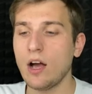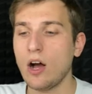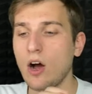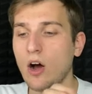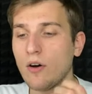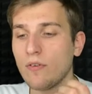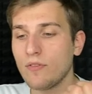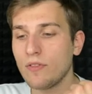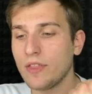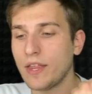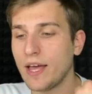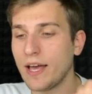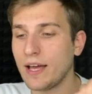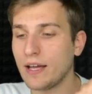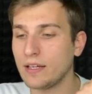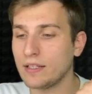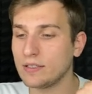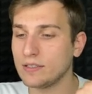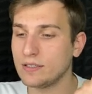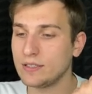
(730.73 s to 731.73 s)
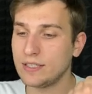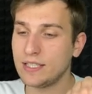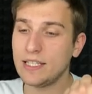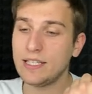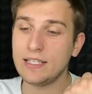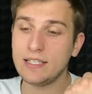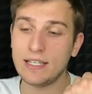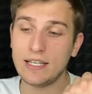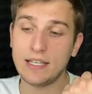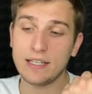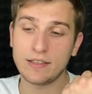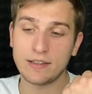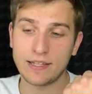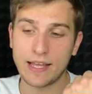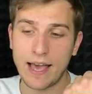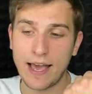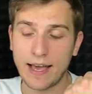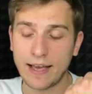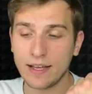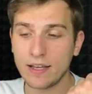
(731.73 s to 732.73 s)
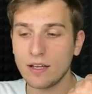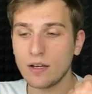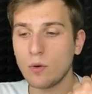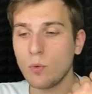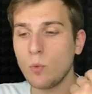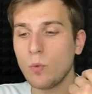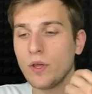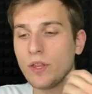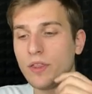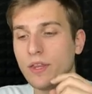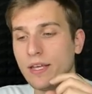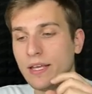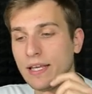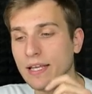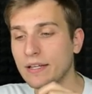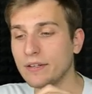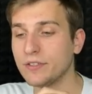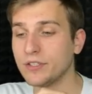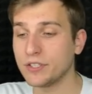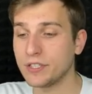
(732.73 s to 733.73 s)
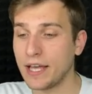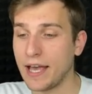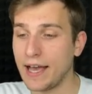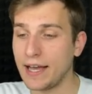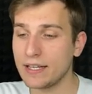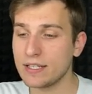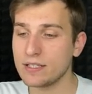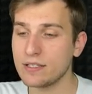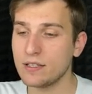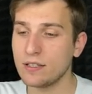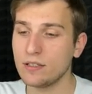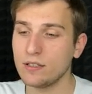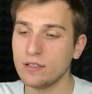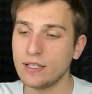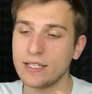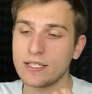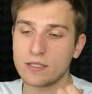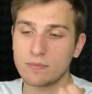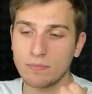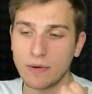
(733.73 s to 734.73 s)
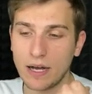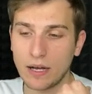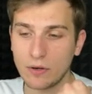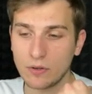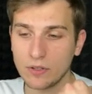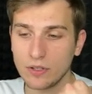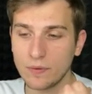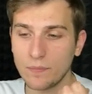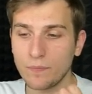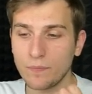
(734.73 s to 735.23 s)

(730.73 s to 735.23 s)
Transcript: of the TD tag with inner text lens mount